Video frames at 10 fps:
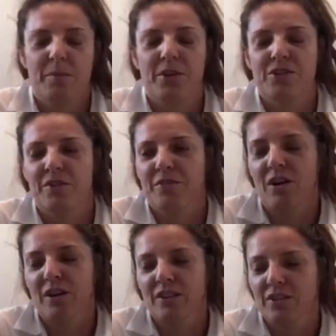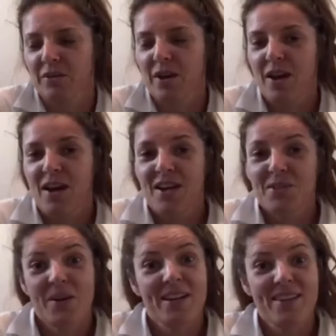pressure off your heart. So
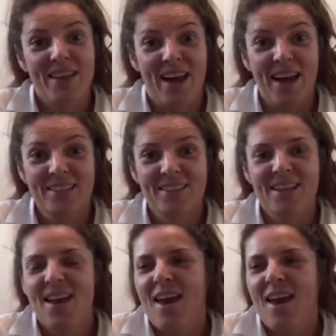I did that.